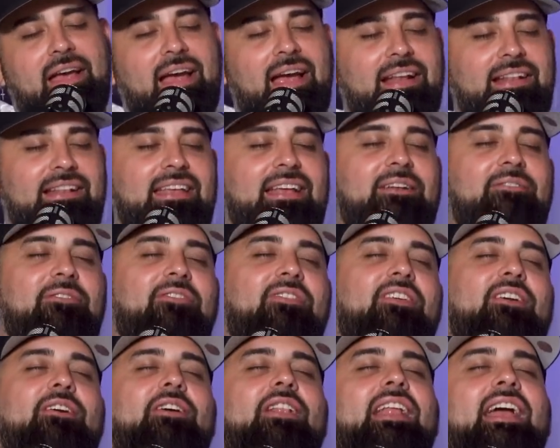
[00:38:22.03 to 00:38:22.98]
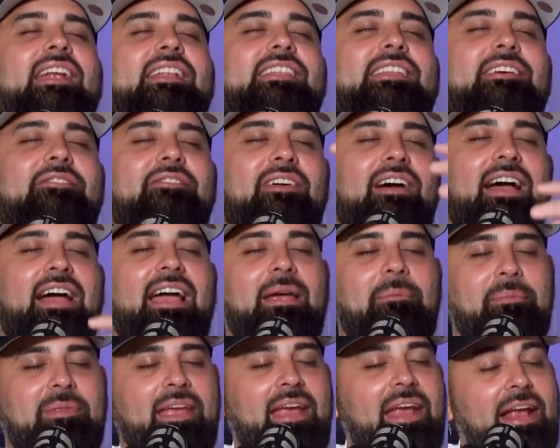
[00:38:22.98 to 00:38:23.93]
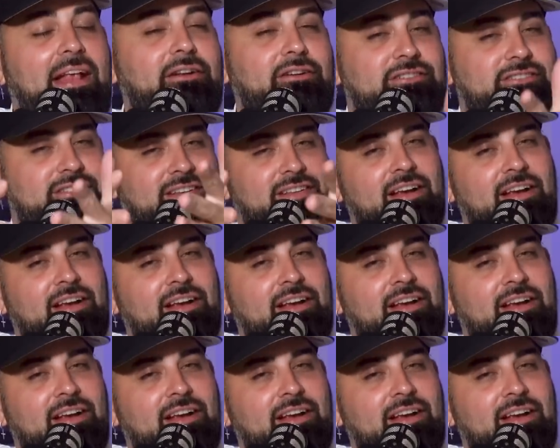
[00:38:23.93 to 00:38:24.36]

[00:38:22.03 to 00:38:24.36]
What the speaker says: I did feel like the vibe, the energy.